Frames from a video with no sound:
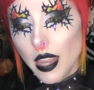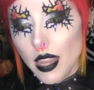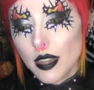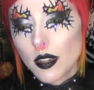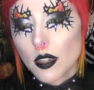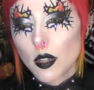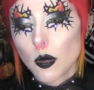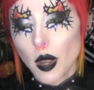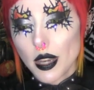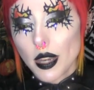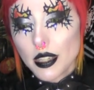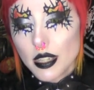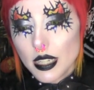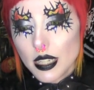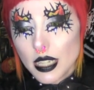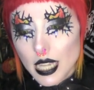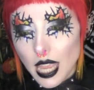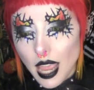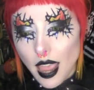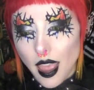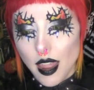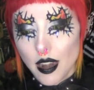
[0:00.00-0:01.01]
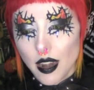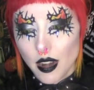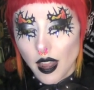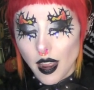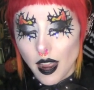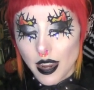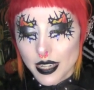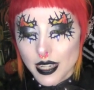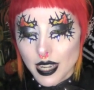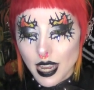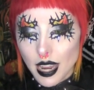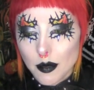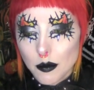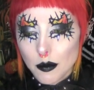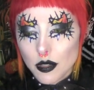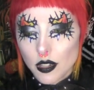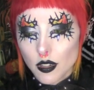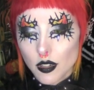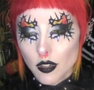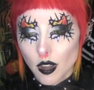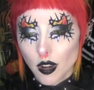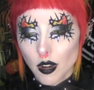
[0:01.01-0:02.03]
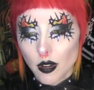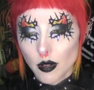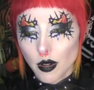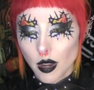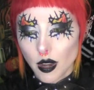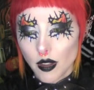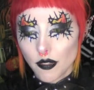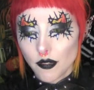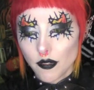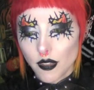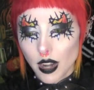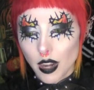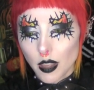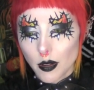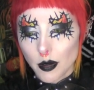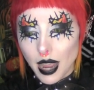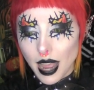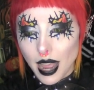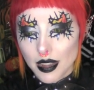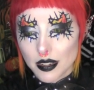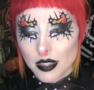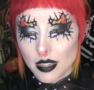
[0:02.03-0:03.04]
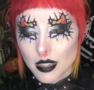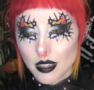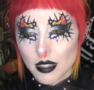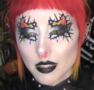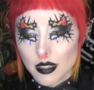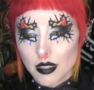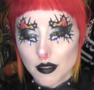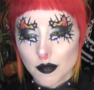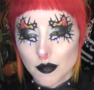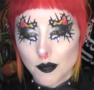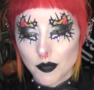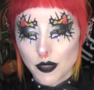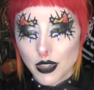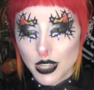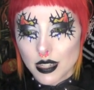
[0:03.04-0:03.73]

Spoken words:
In 2010, I came to know a fellow addict,